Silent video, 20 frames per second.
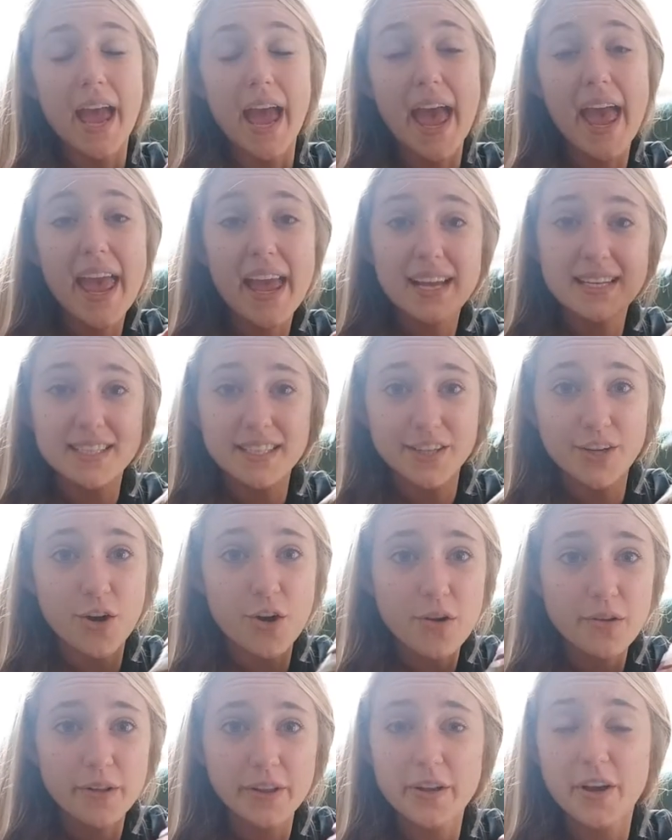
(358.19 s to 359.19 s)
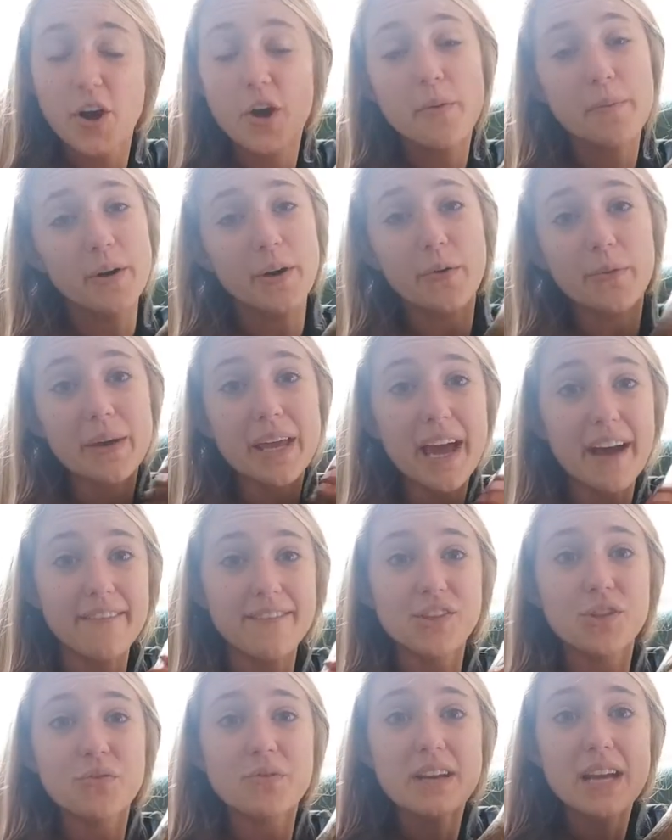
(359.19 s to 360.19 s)
And in Oklahoma, we have
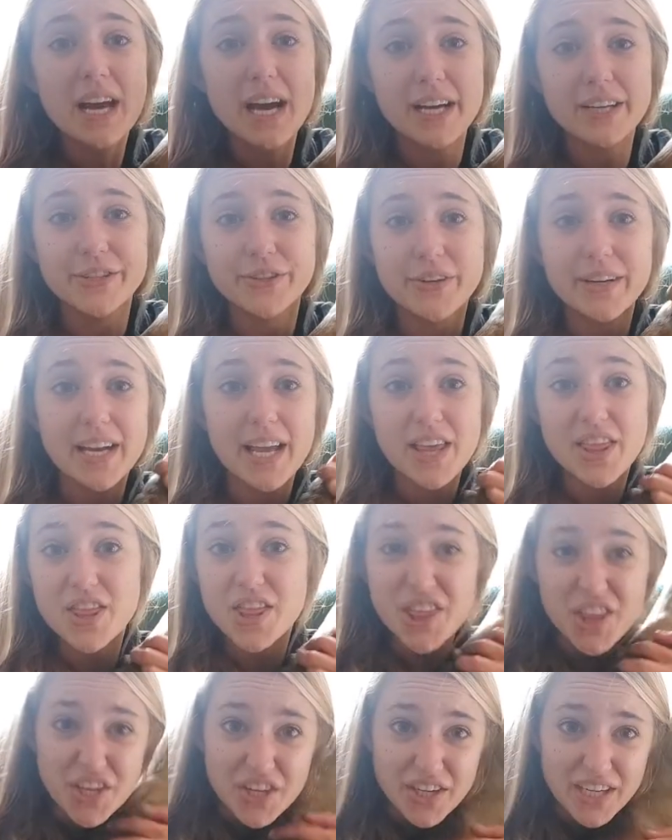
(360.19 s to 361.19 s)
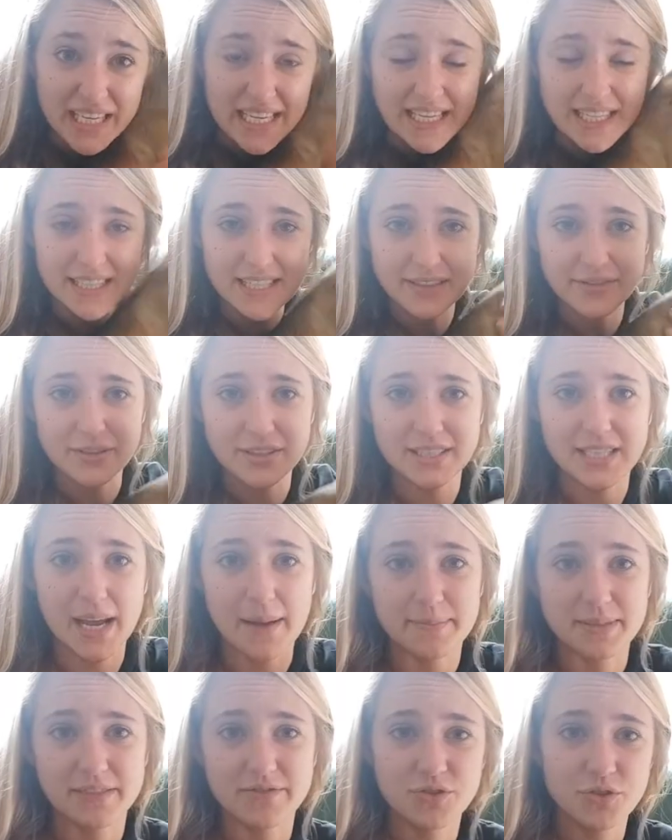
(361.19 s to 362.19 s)
330 different
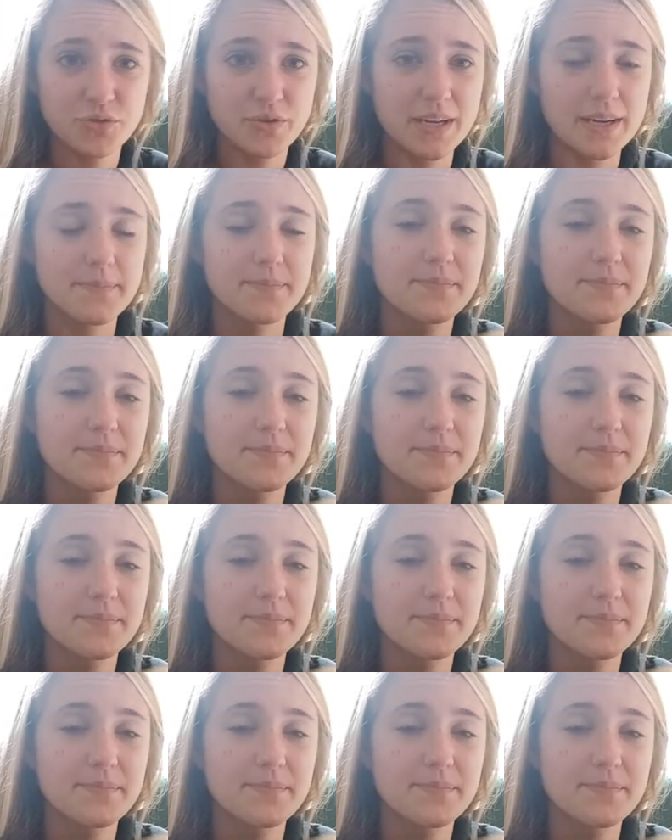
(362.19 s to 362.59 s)
types of tree.